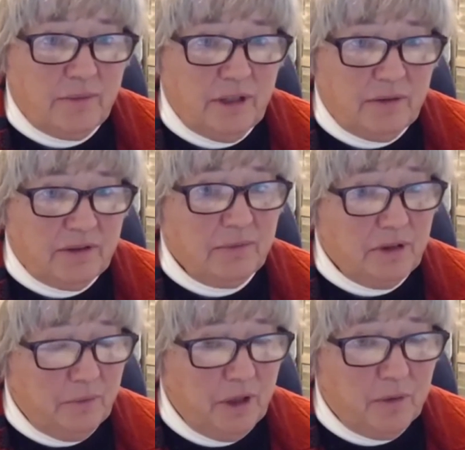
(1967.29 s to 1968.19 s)
I mean, some
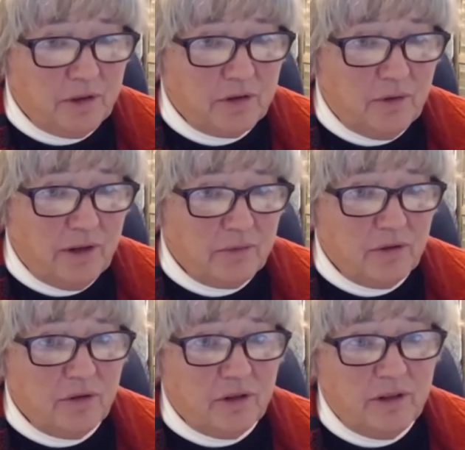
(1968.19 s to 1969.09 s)
of the big ones do, I'm
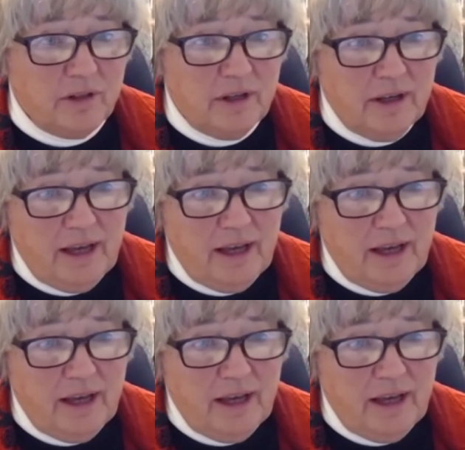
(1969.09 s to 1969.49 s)
sure.